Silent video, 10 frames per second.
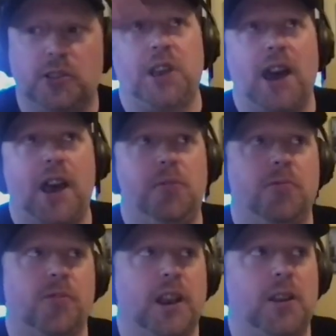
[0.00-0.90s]
time
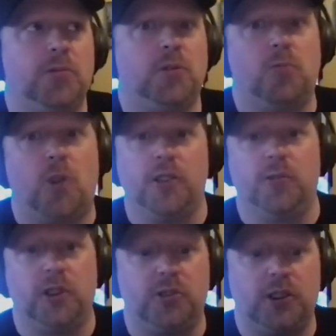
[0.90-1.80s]
frames of
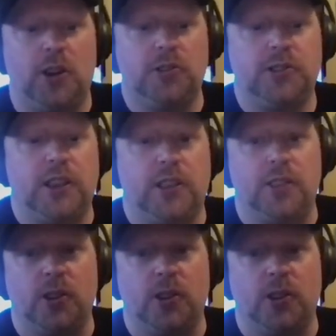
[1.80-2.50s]
WandaVision, I would say that